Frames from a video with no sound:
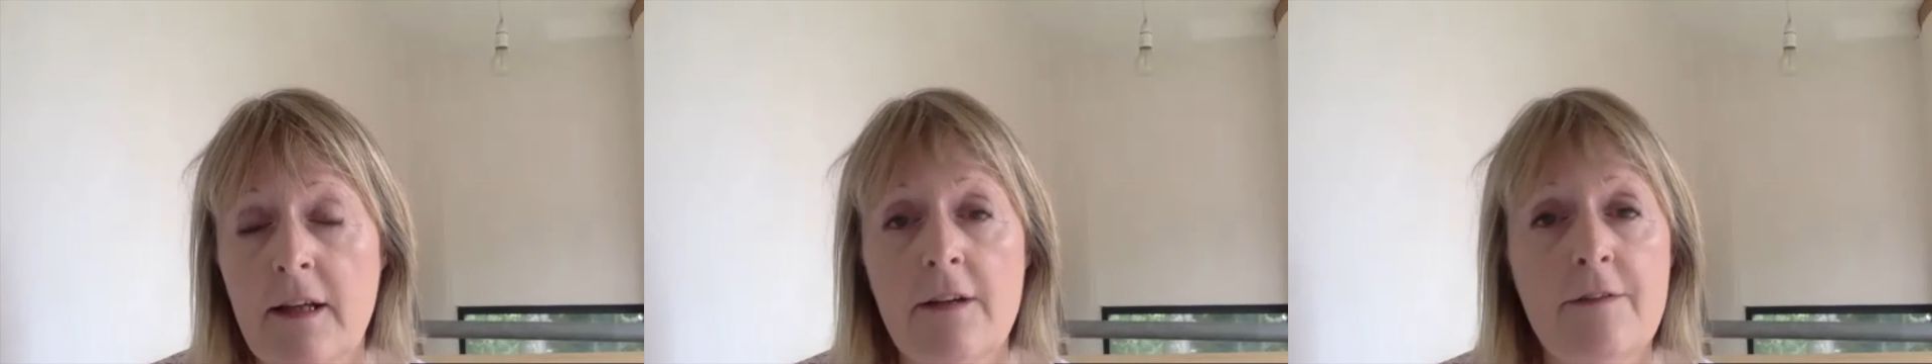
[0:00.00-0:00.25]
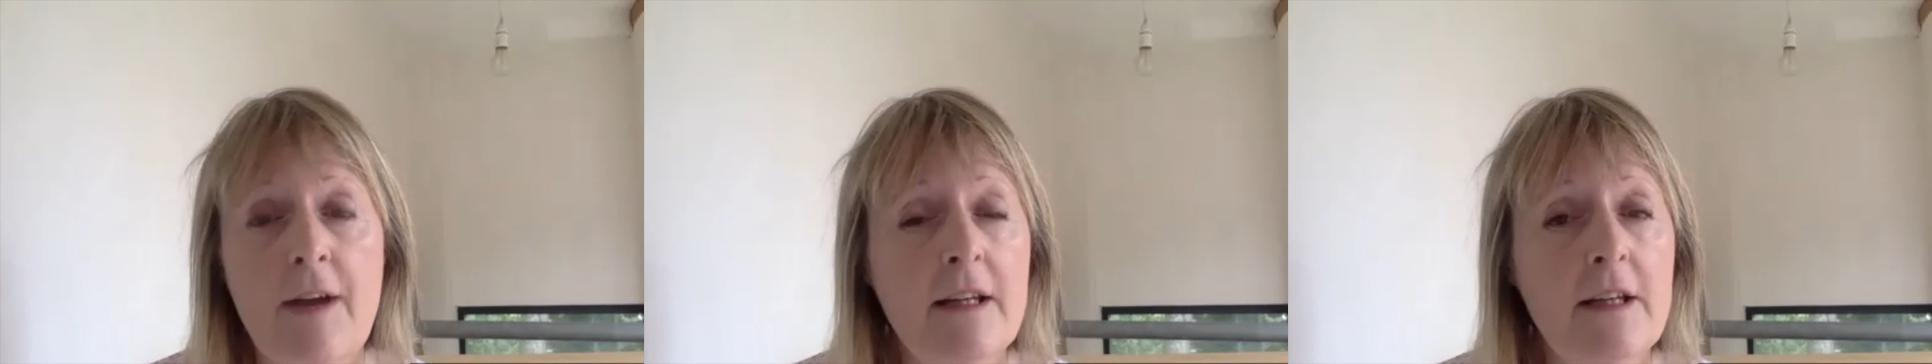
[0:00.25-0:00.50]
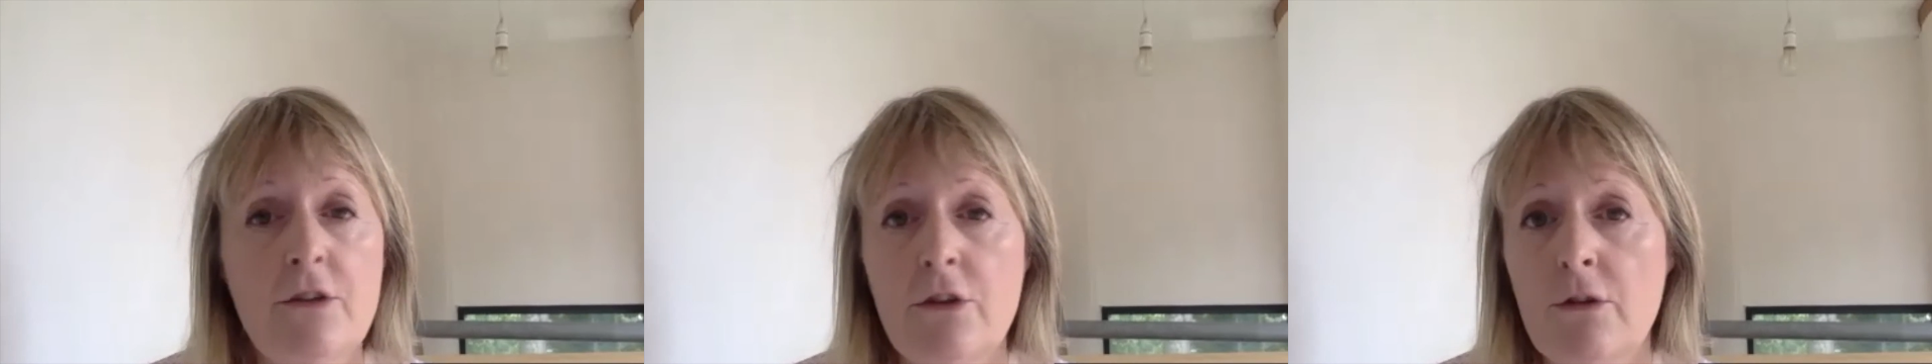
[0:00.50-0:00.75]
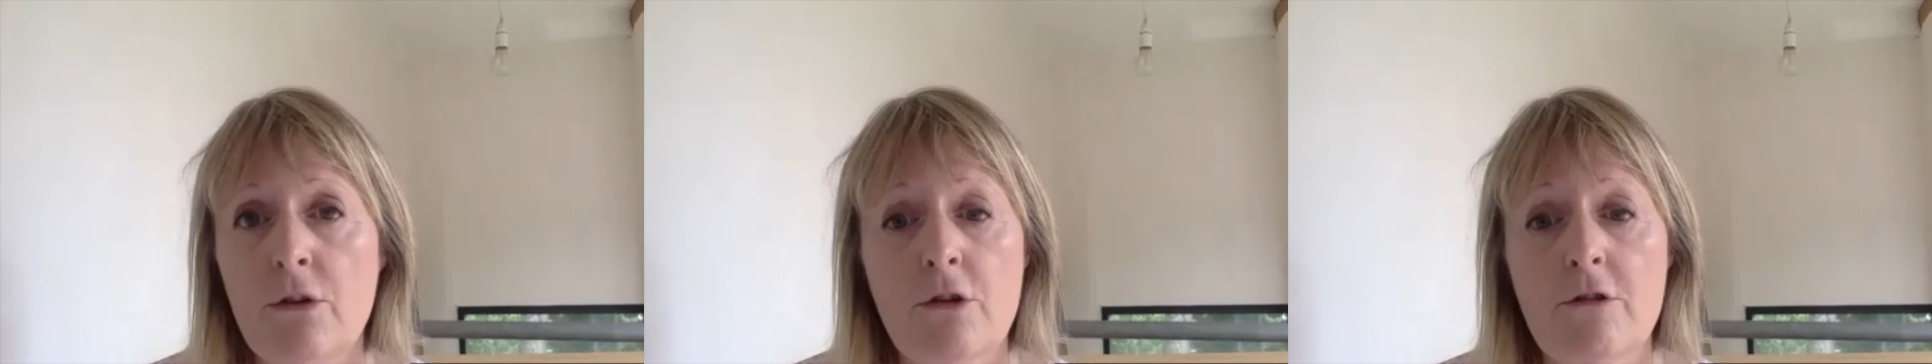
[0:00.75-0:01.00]
of any
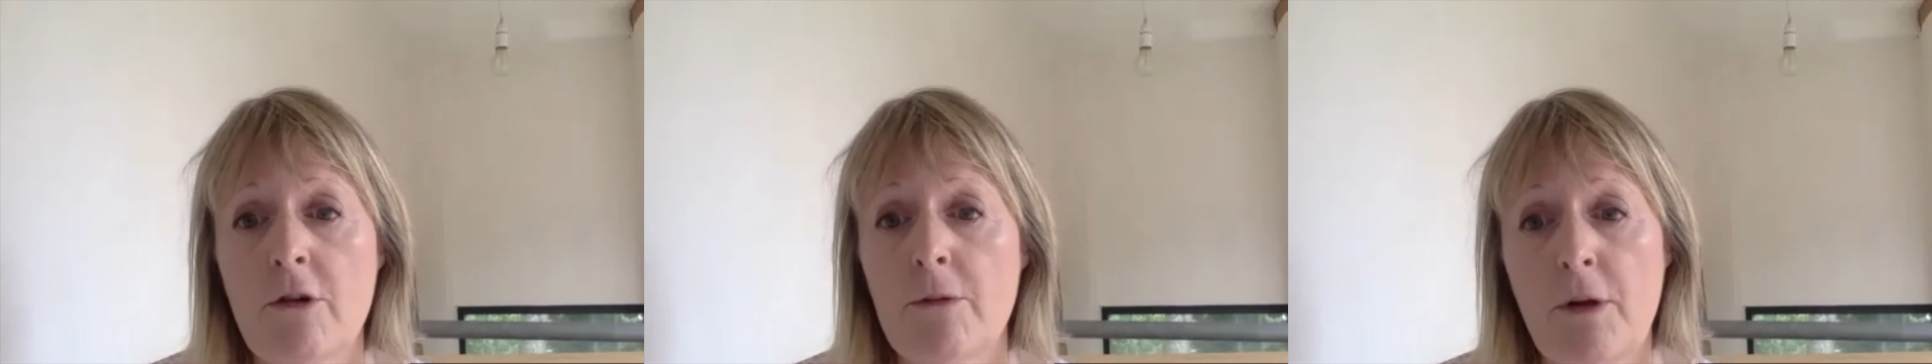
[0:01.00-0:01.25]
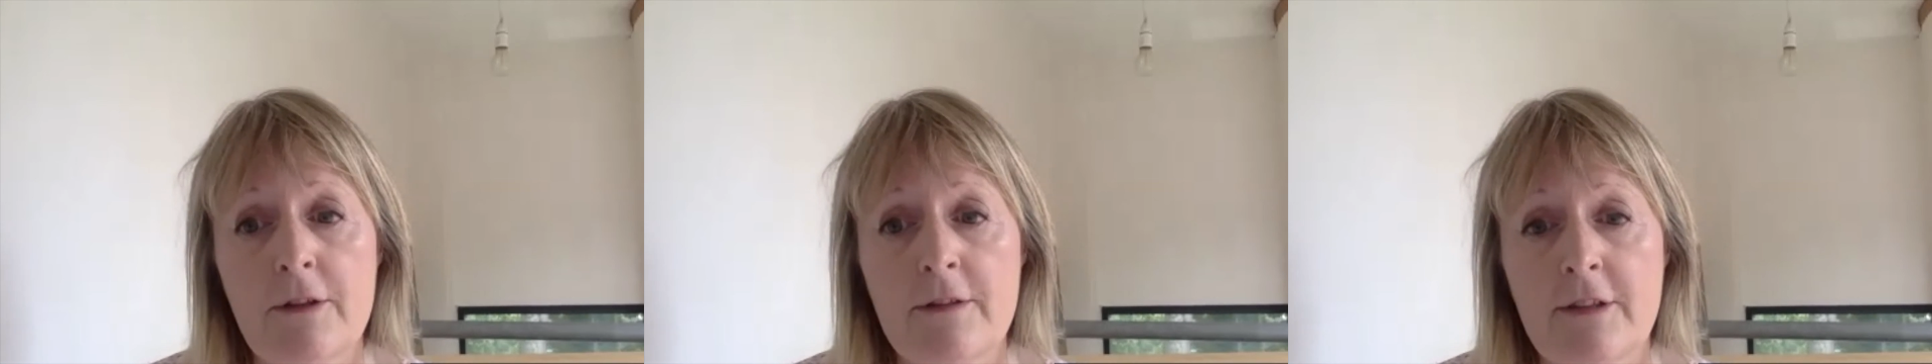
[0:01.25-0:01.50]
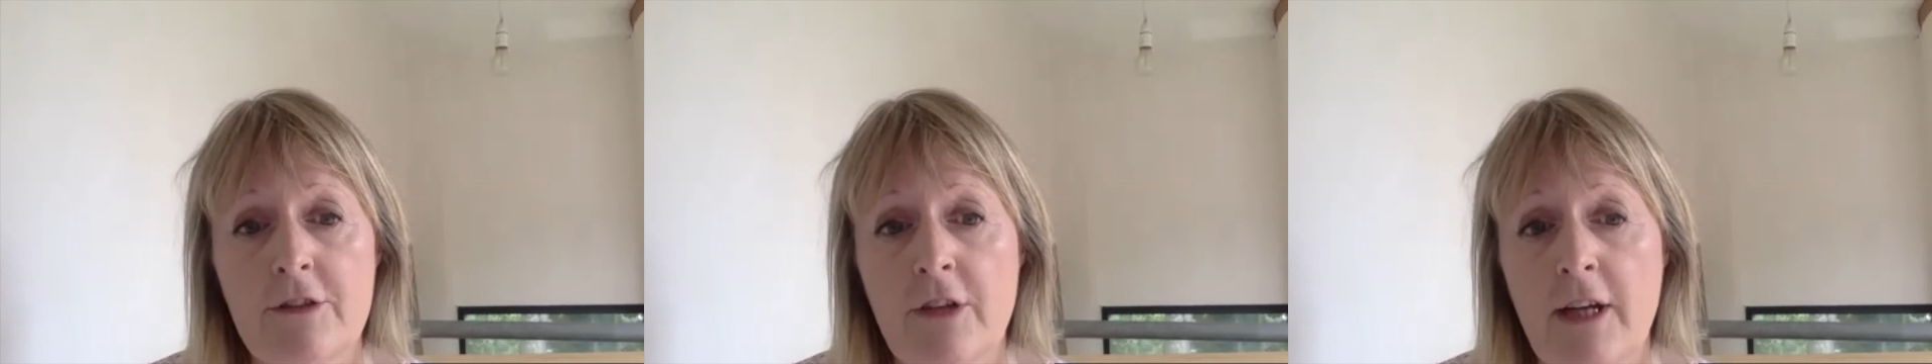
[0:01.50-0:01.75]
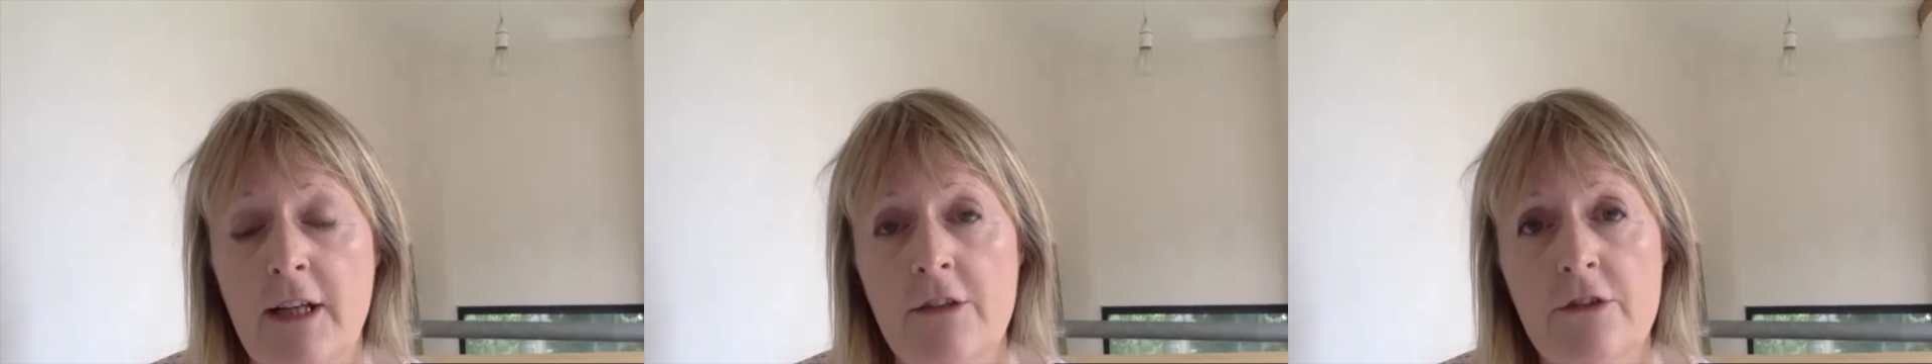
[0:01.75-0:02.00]
new law or policy
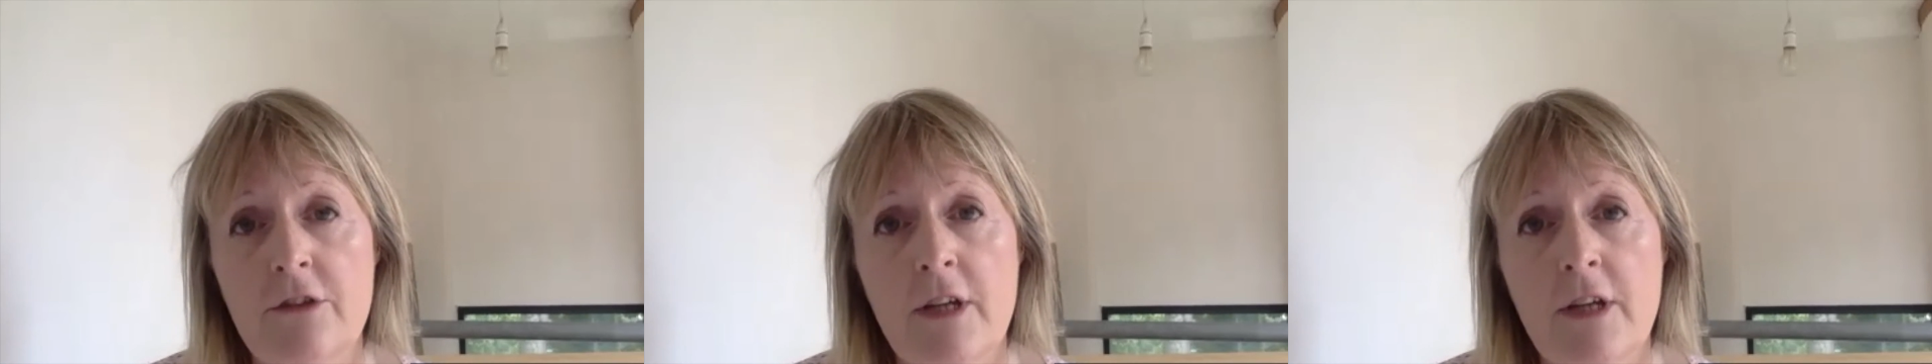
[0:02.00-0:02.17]
change